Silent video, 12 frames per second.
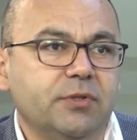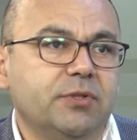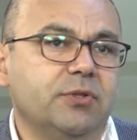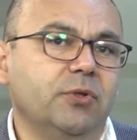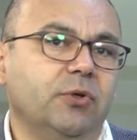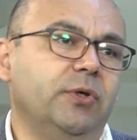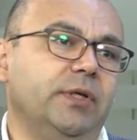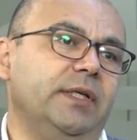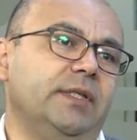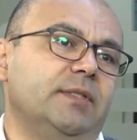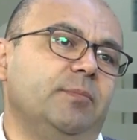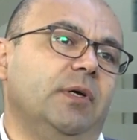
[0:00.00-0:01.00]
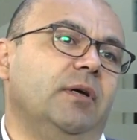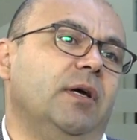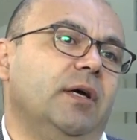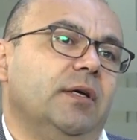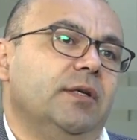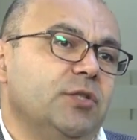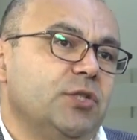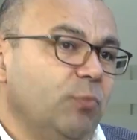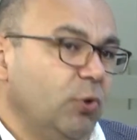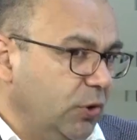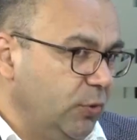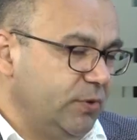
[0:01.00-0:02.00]
So it's
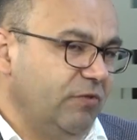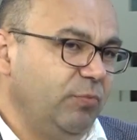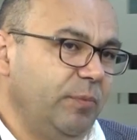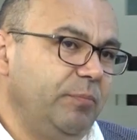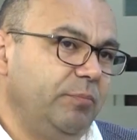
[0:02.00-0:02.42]
small groups of